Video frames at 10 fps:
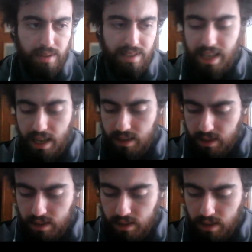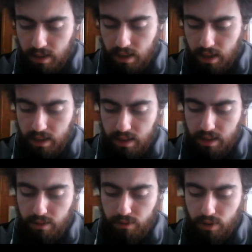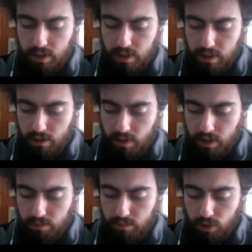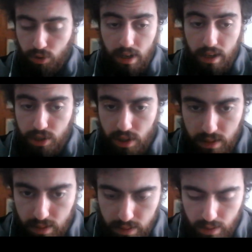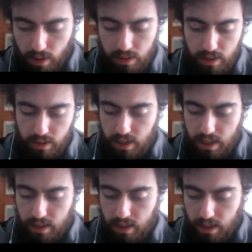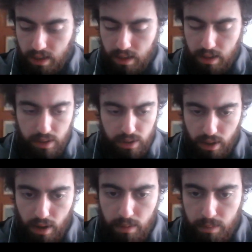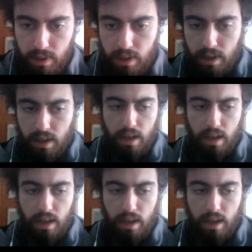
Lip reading: sects and the different even religions other than Islam